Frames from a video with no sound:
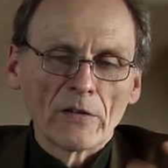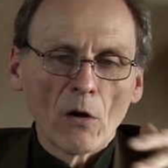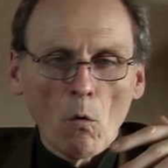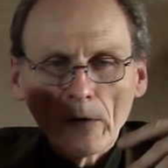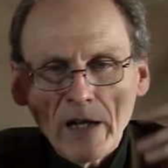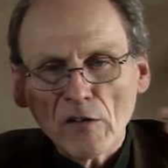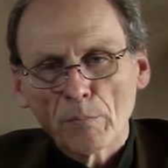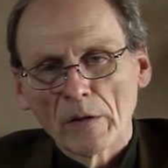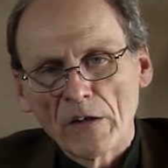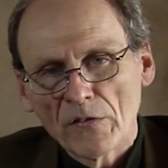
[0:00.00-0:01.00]
The only
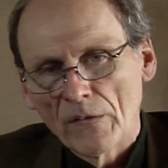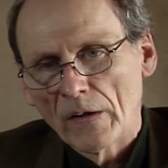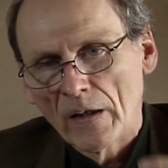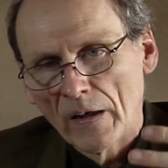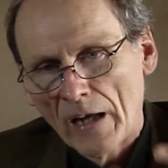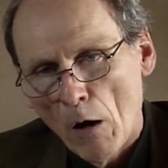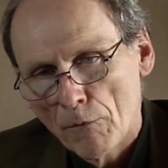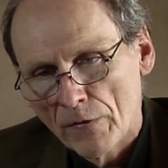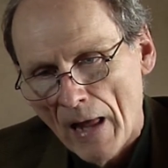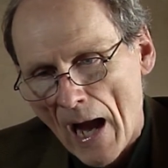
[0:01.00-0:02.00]
explanation that can
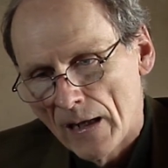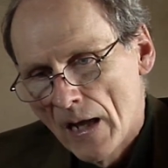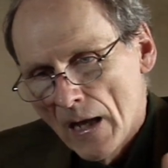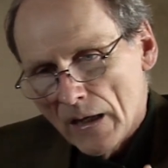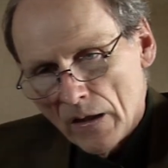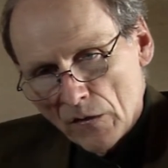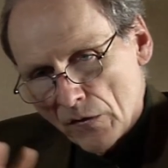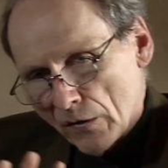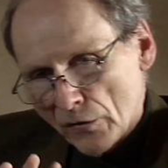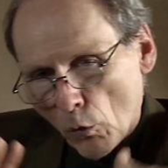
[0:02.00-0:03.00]
account for that is
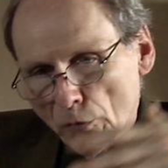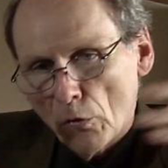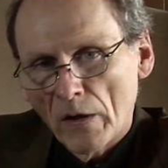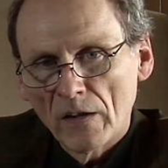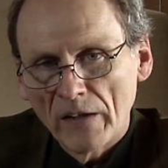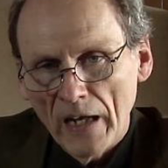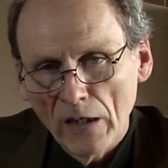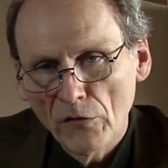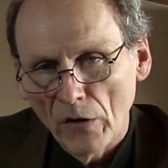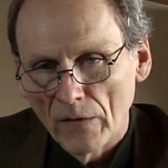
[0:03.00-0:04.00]
the social
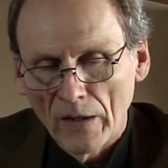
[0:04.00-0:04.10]
contagion,